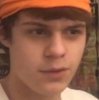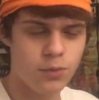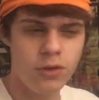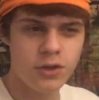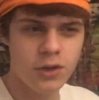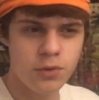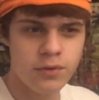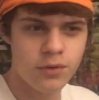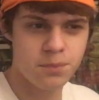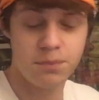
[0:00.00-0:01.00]
roller
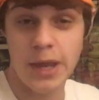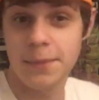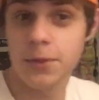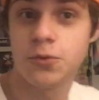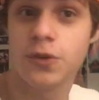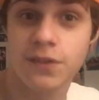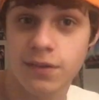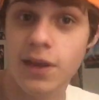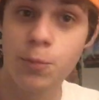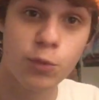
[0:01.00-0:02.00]
coaster, maybe there's just a
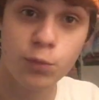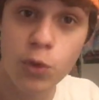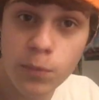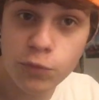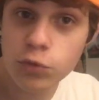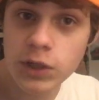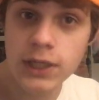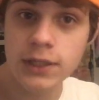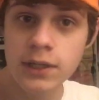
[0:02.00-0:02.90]
separate room for it.